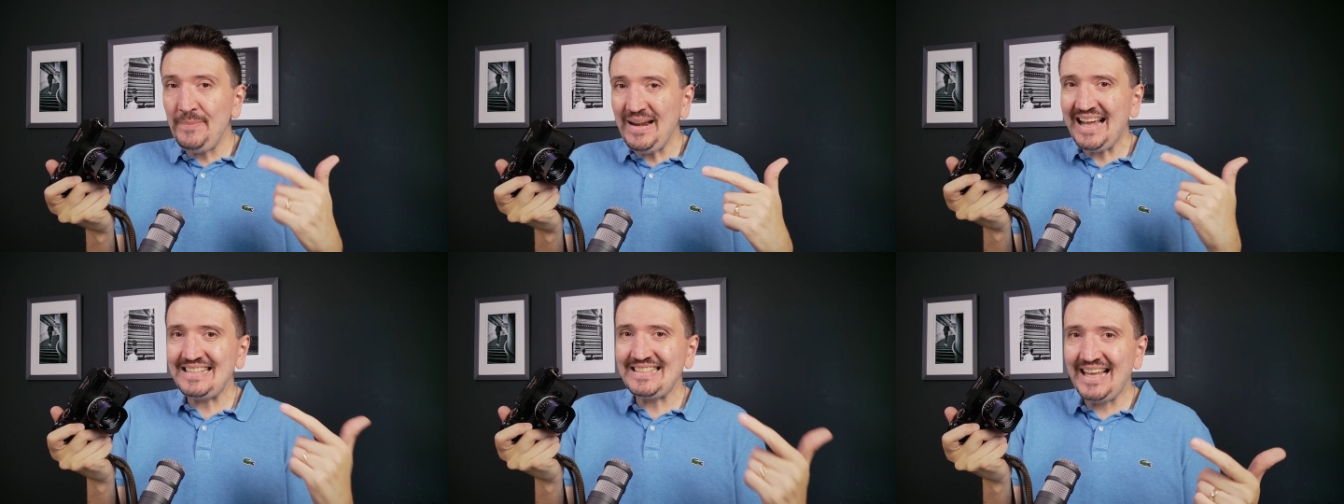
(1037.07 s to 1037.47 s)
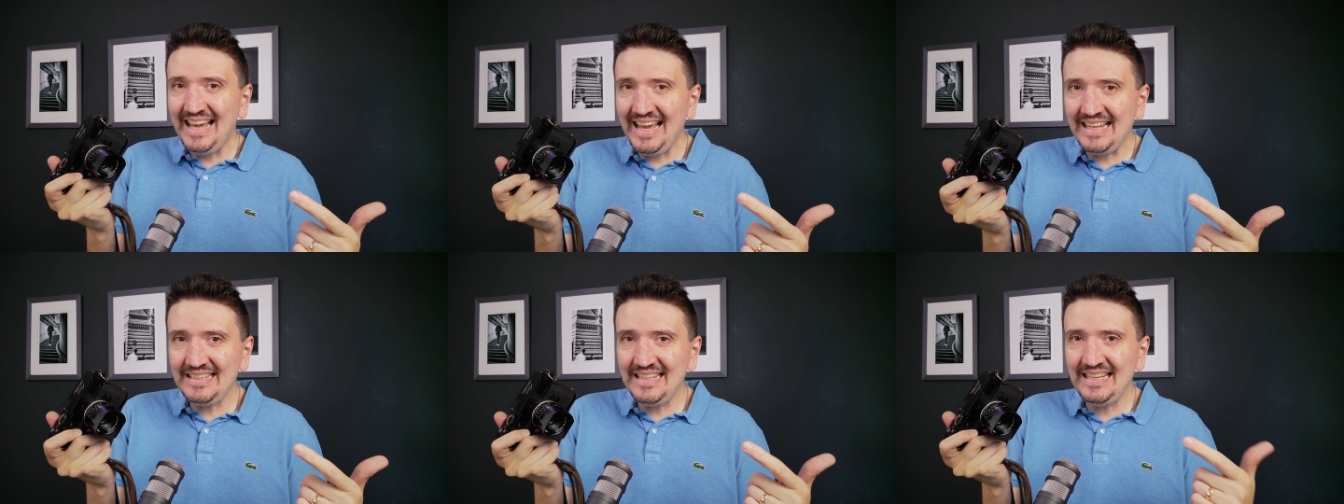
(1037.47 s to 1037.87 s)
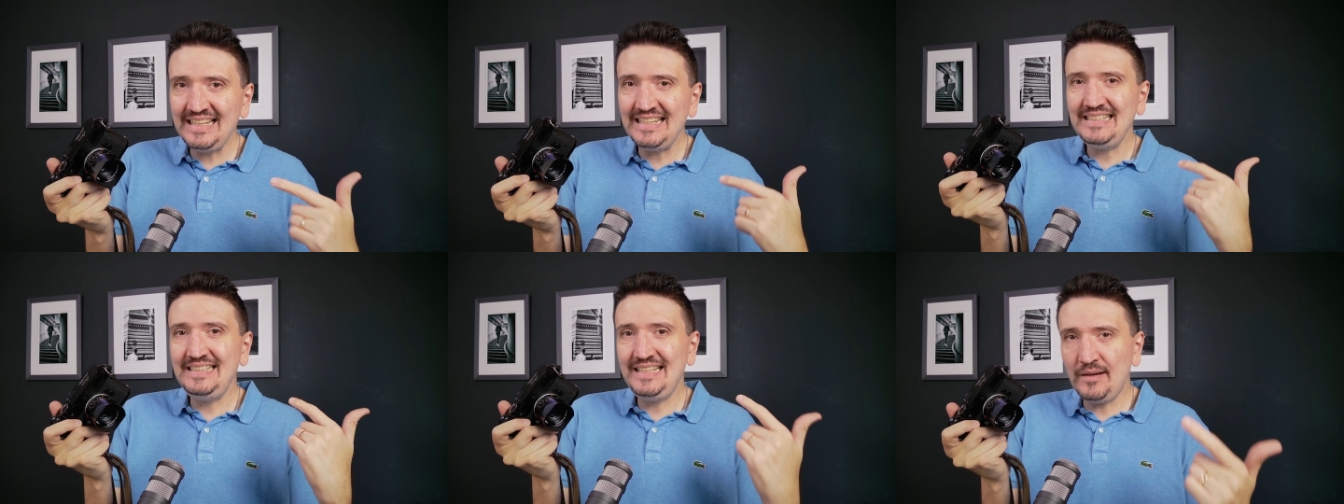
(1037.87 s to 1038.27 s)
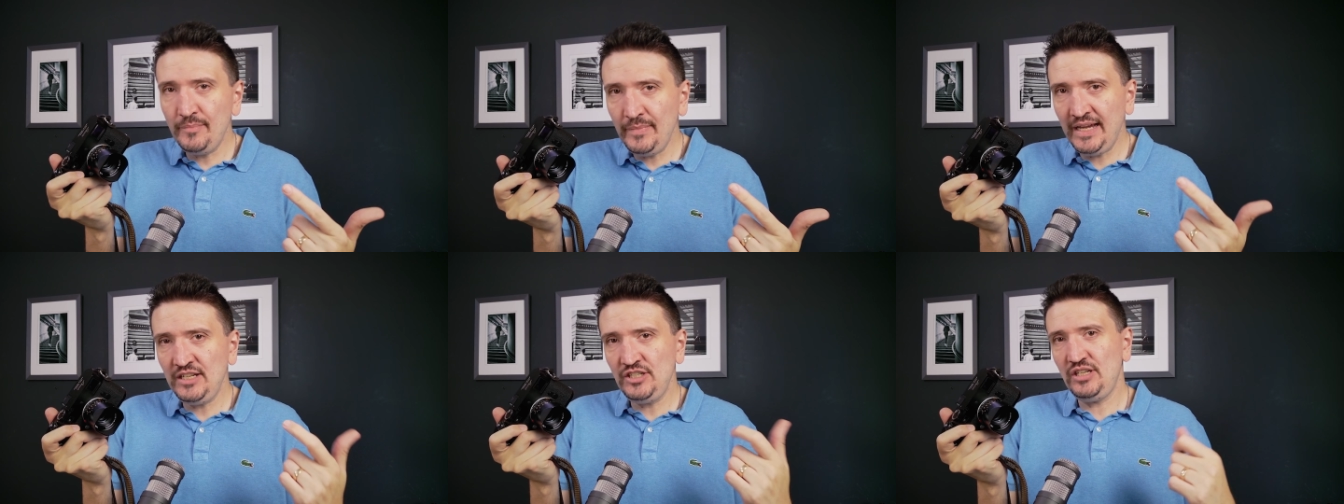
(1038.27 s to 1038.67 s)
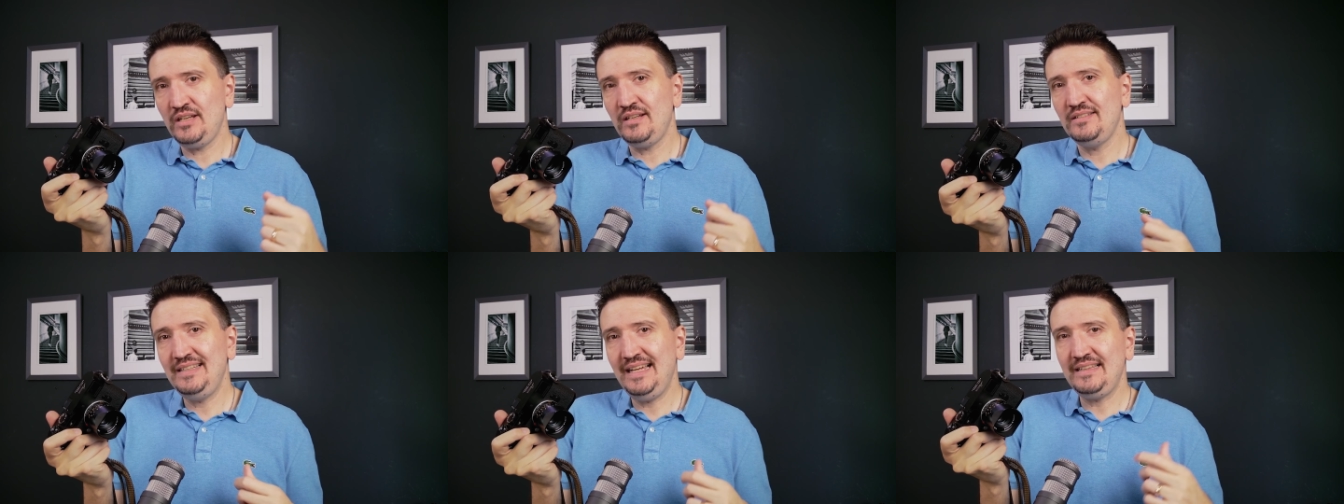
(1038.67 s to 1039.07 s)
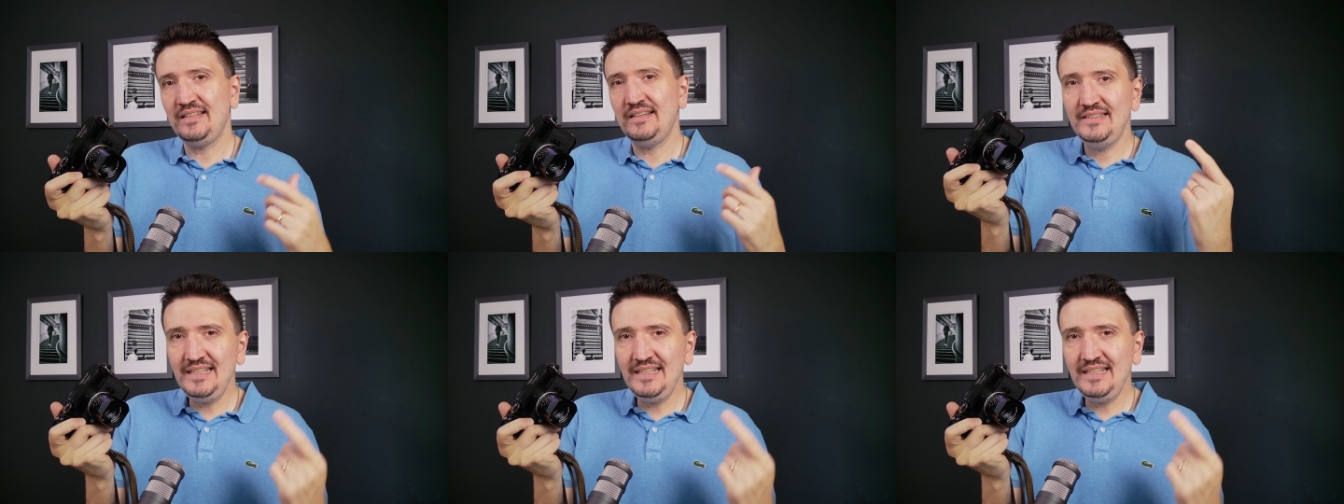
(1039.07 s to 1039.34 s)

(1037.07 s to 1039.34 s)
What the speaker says: plus adding the magic that